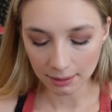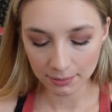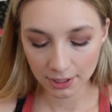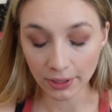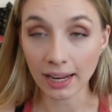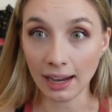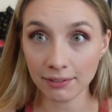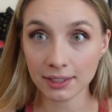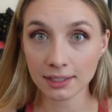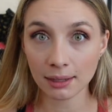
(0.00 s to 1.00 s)
So I
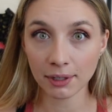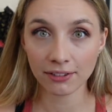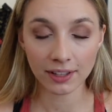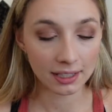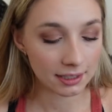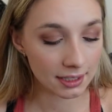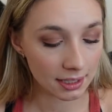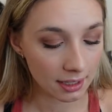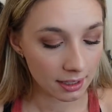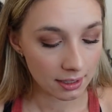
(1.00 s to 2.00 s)
have to set my face.
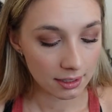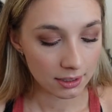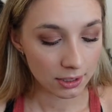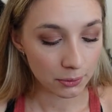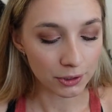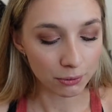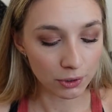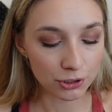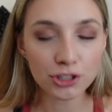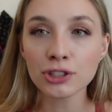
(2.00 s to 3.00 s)
So
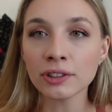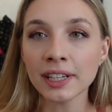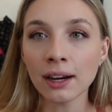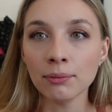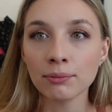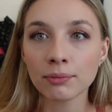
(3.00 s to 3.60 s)
we'll just do it now.